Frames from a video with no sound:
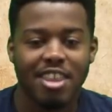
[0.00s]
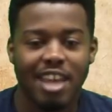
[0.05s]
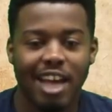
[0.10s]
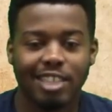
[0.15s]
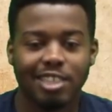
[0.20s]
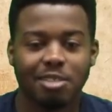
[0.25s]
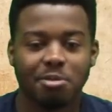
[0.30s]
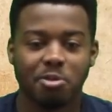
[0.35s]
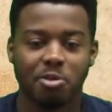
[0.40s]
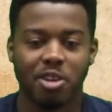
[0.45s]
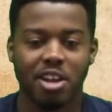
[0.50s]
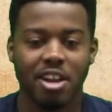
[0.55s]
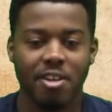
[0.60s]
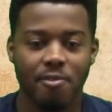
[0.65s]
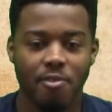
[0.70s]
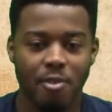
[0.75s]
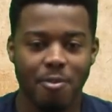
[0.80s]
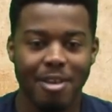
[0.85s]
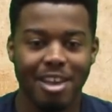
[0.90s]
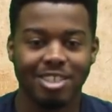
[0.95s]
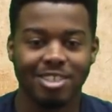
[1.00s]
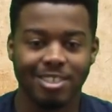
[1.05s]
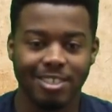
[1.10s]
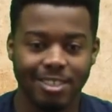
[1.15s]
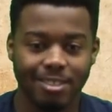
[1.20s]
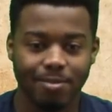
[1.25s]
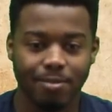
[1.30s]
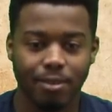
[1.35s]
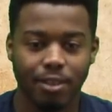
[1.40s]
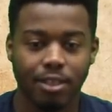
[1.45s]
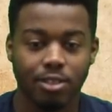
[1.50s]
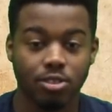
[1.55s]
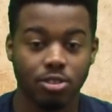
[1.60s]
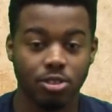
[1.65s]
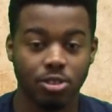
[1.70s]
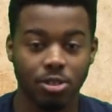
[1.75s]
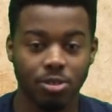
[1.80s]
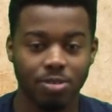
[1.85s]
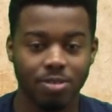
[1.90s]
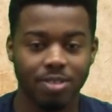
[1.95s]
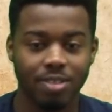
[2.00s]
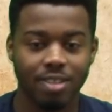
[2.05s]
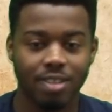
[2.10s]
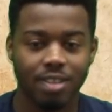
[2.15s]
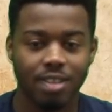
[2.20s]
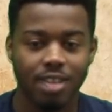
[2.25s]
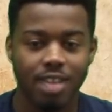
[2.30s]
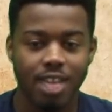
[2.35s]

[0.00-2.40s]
That's some great information. Students,